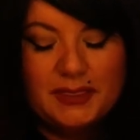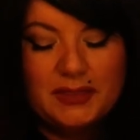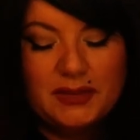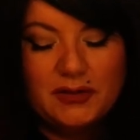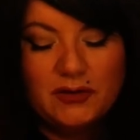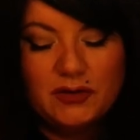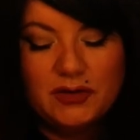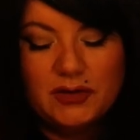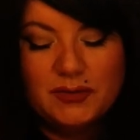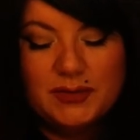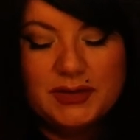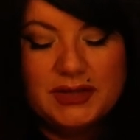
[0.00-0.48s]

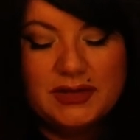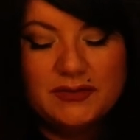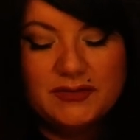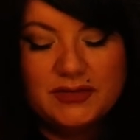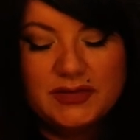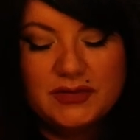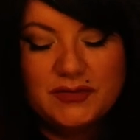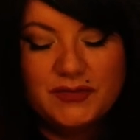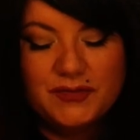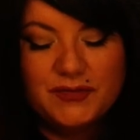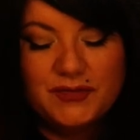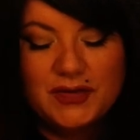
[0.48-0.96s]
You're going to be
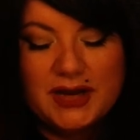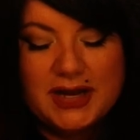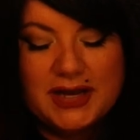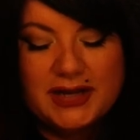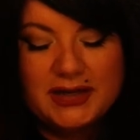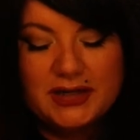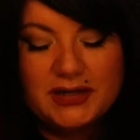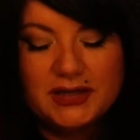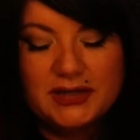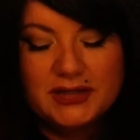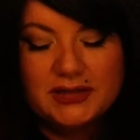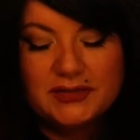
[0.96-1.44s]
given the
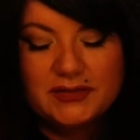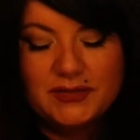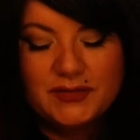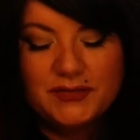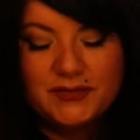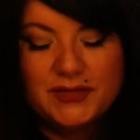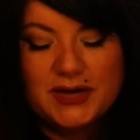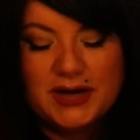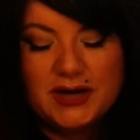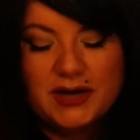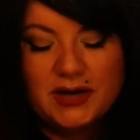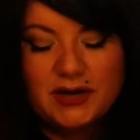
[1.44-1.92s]
fire
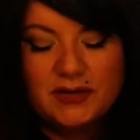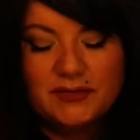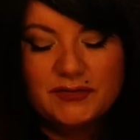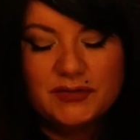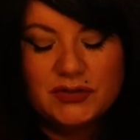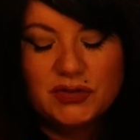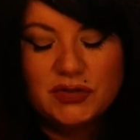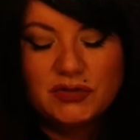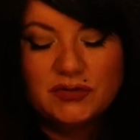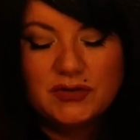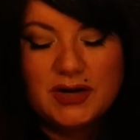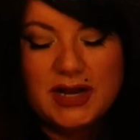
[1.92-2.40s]
of a
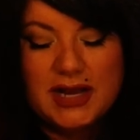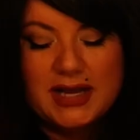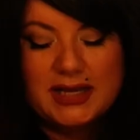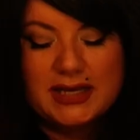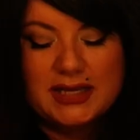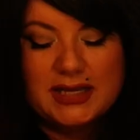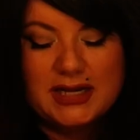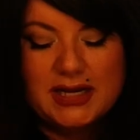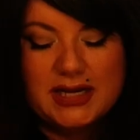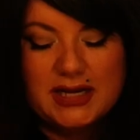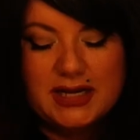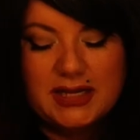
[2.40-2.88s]

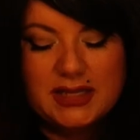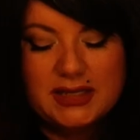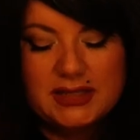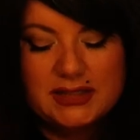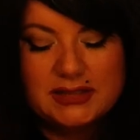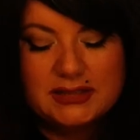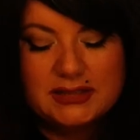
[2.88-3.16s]
dragon,